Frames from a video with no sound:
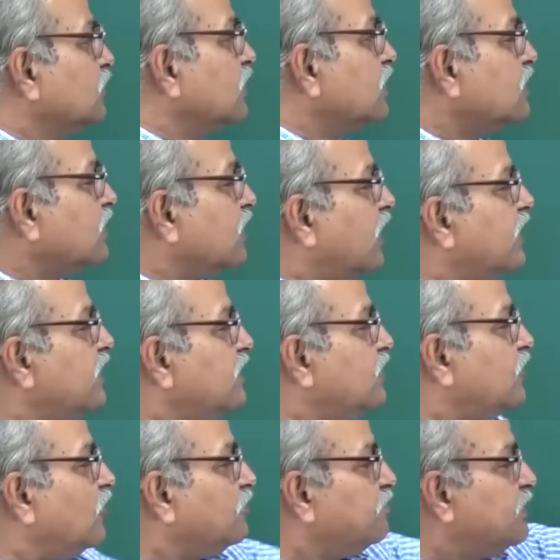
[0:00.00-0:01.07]
this kind
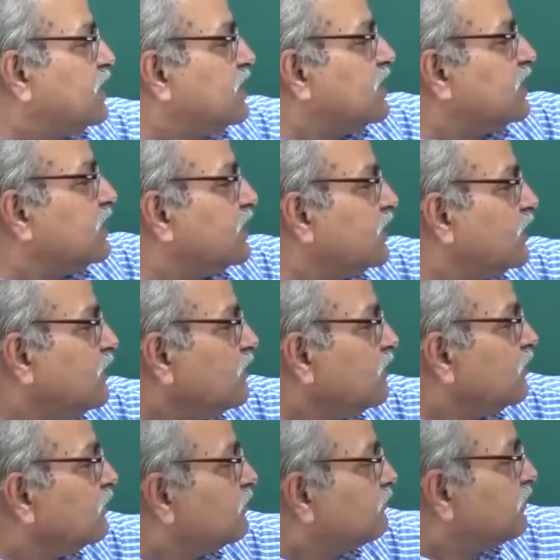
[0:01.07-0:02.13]
of material
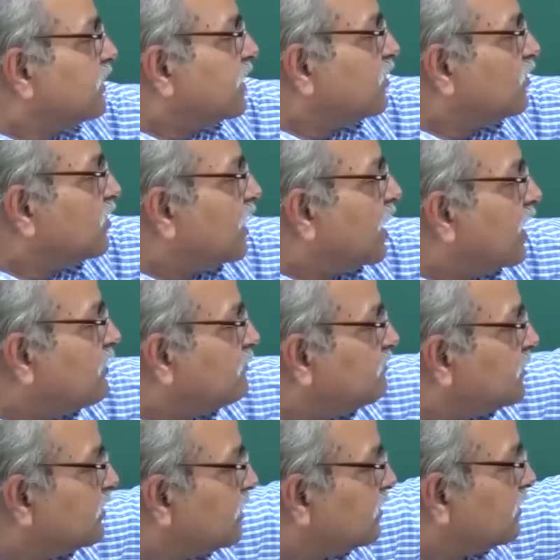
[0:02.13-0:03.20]
where you have
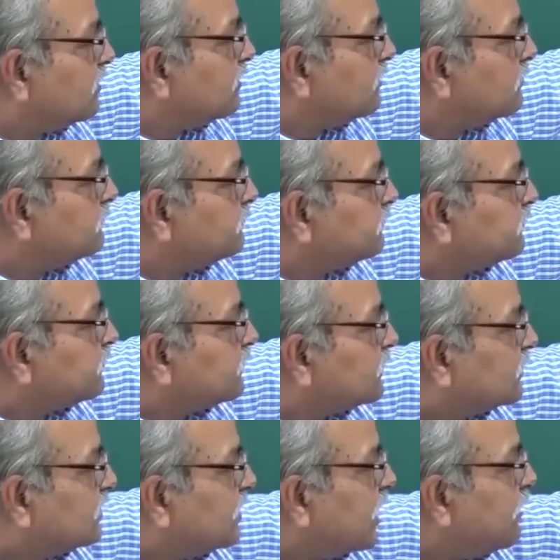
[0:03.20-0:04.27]

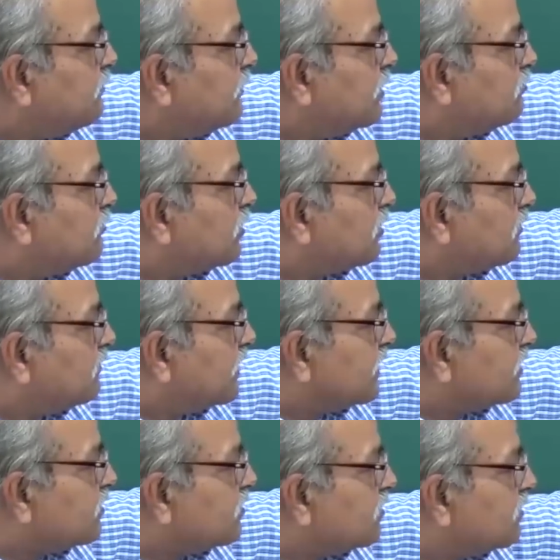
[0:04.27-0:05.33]
same number of
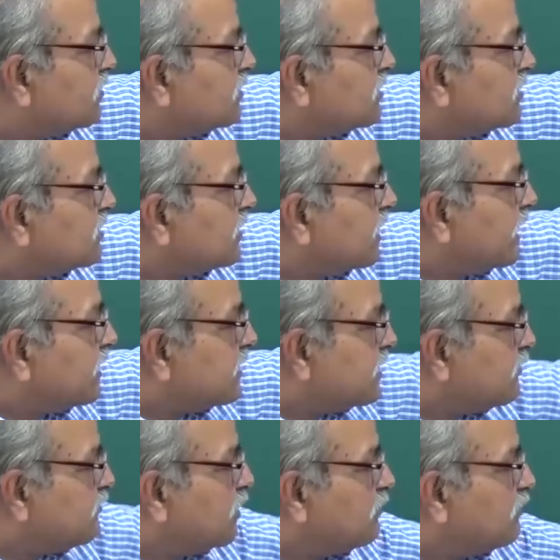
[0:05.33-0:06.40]
electrons and
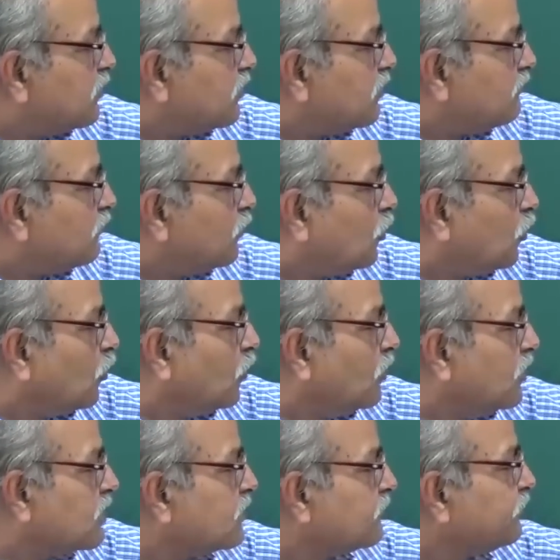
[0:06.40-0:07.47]
same number of
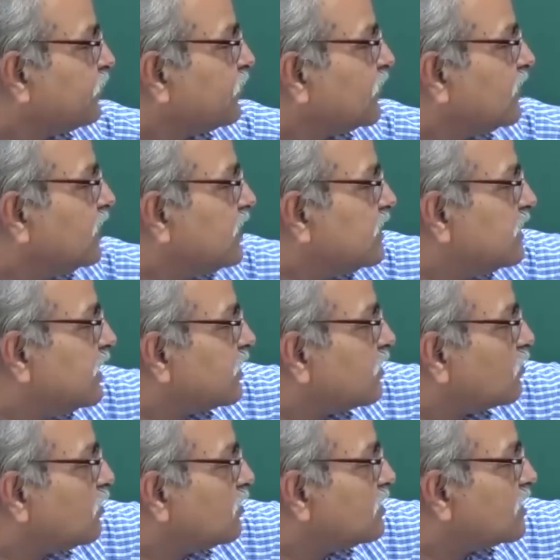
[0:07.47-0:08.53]
holes, these
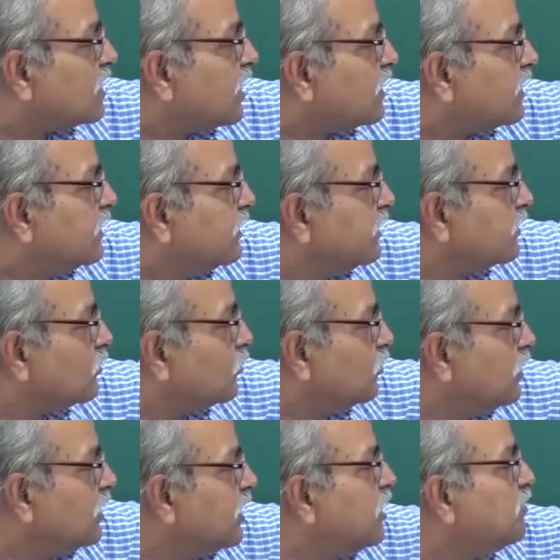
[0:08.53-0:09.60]
electrons are here
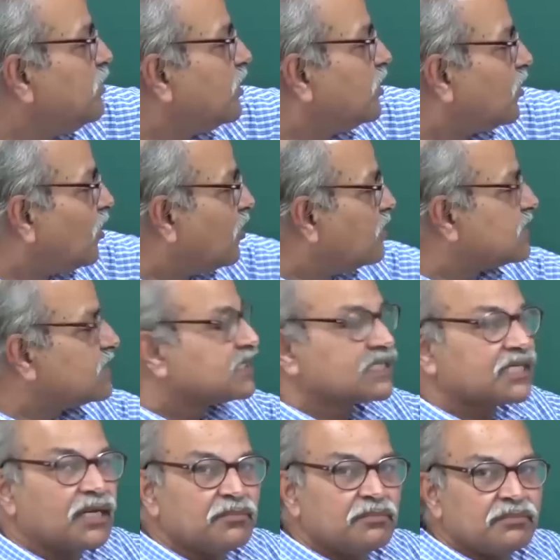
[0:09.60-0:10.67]
only because
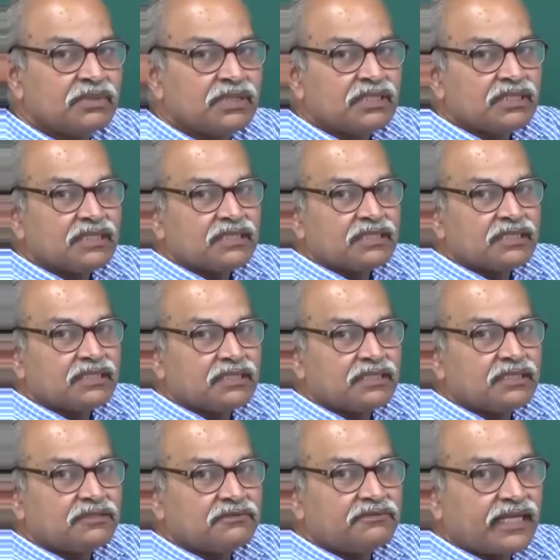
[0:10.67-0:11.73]
some
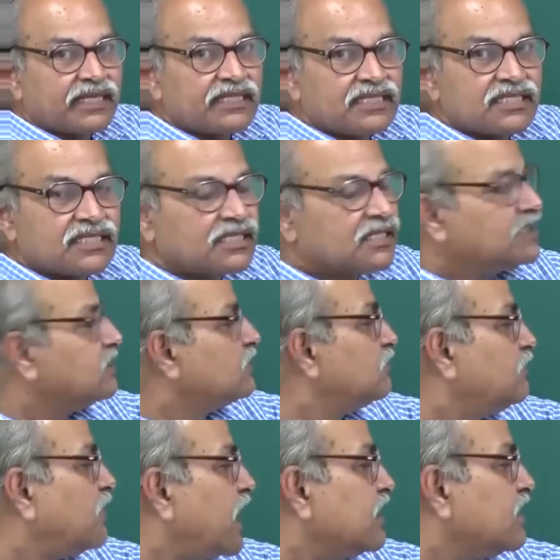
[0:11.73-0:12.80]
valence
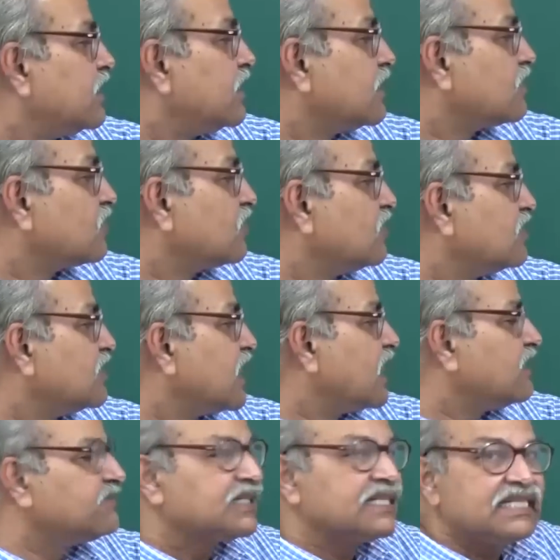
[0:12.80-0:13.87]
band electrons
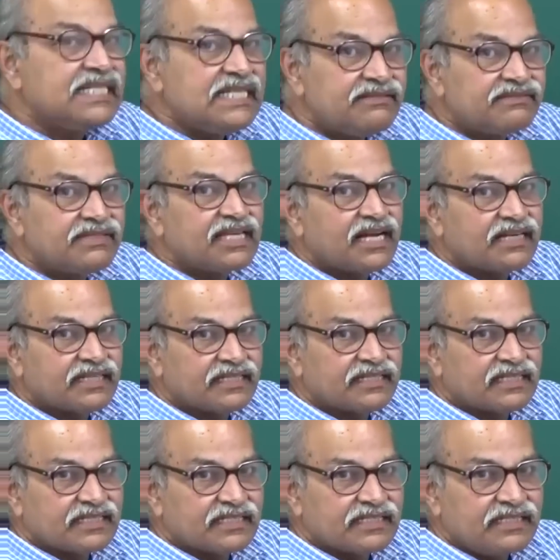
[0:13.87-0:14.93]
have received that
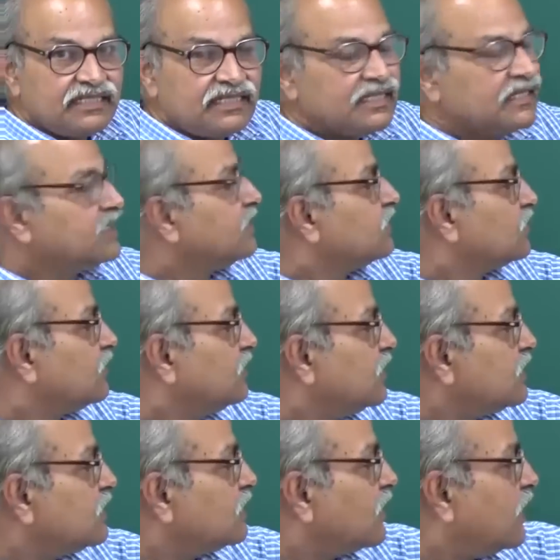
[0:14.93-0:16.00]
energy. So,
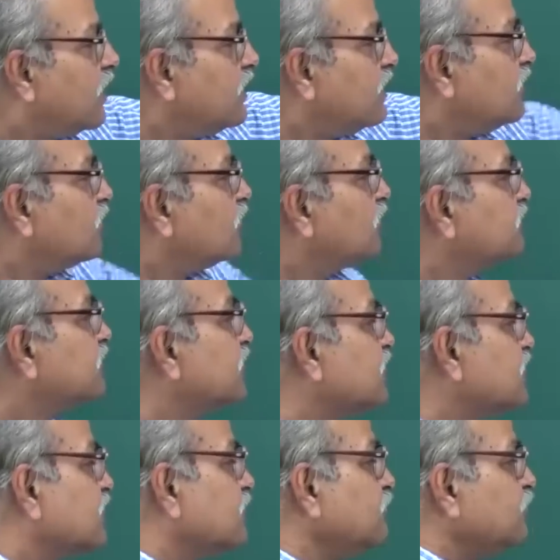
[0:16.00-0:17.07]
this kind of
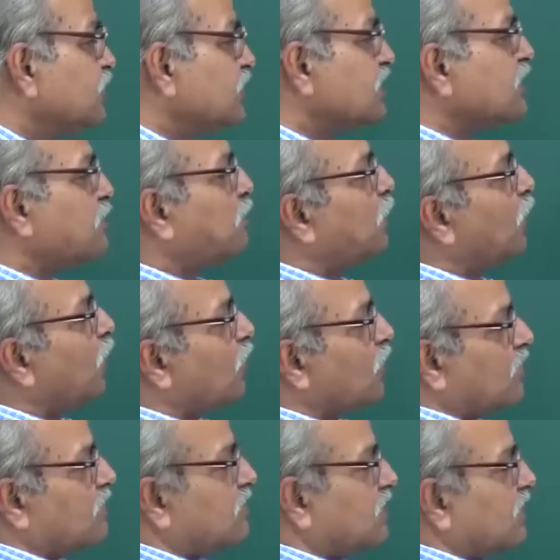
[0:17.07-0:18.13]
system, which is a
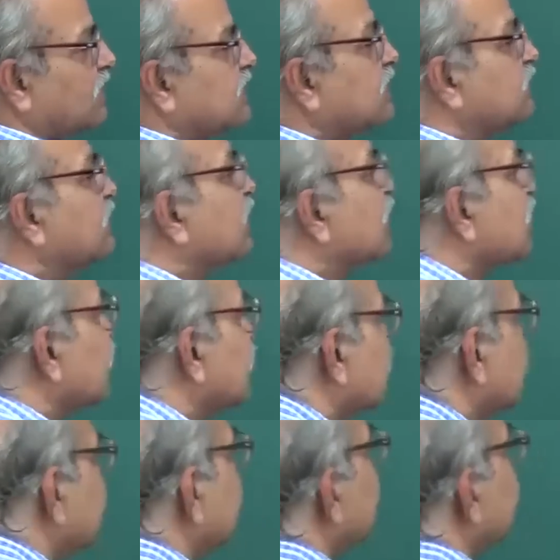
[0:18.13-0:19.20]
pure
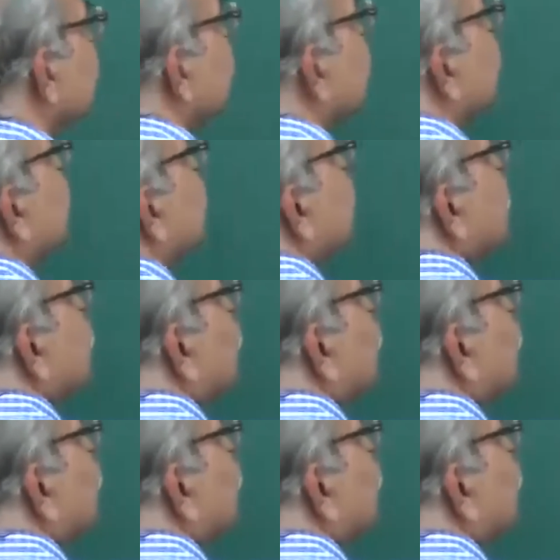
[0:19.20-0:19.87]
semiconductor, is